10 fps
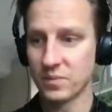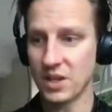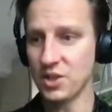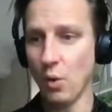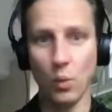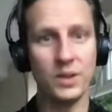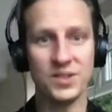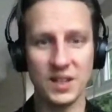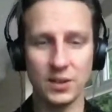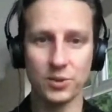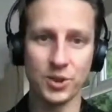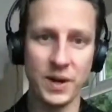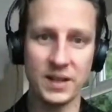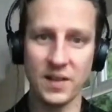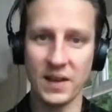There's not one single
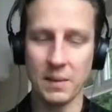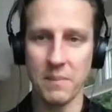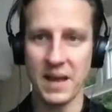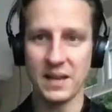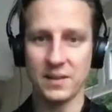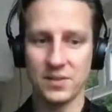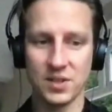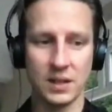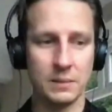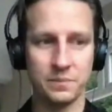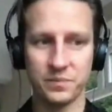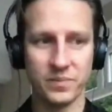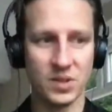trade that they can make to